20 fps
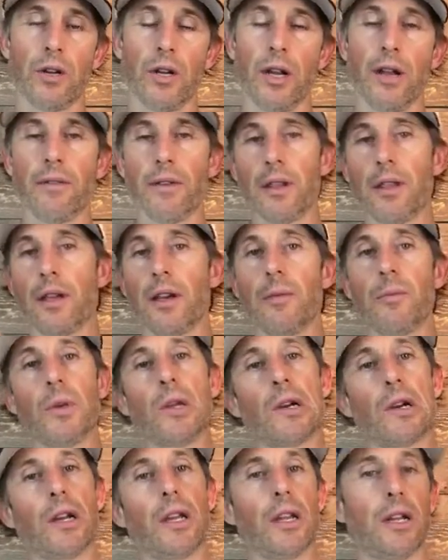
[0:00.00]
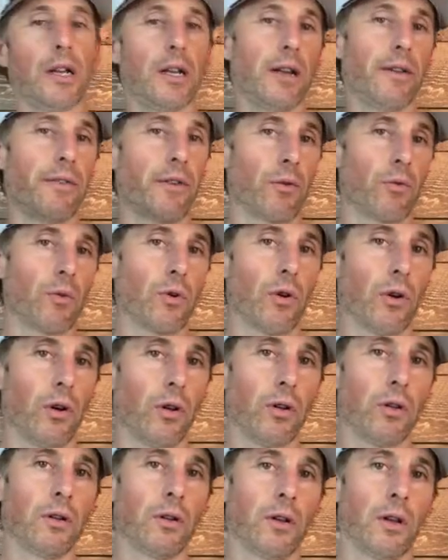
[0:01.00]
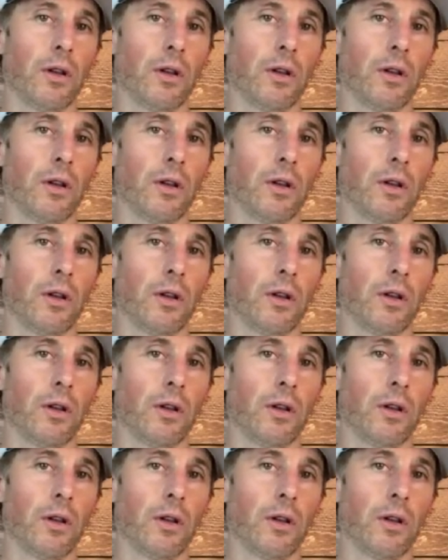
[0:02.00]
and every time you're in a different role,